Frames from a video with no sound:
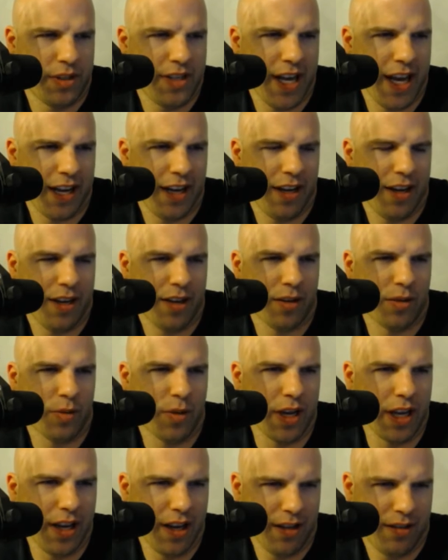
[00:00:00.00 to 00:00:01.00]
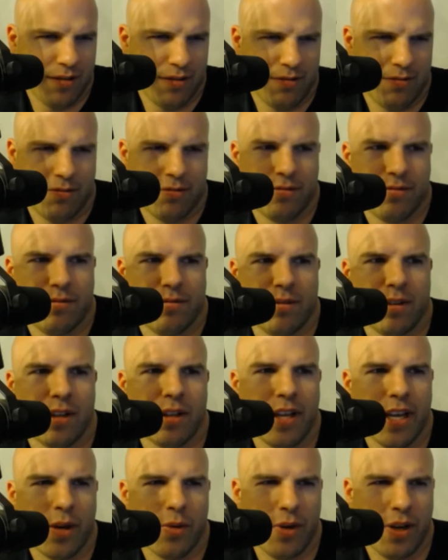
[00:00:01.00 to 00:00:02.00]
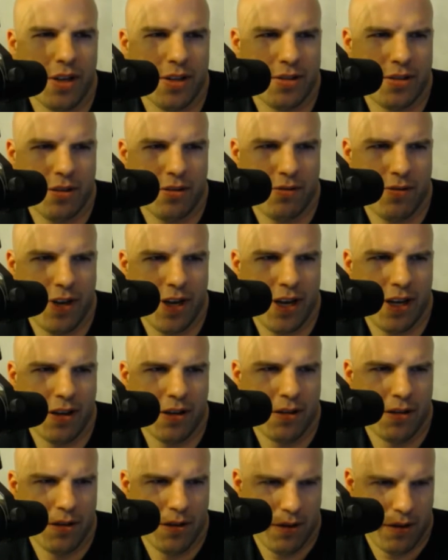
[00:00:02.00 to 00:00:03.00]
Ortega and Guida. Clay Guida still fighting.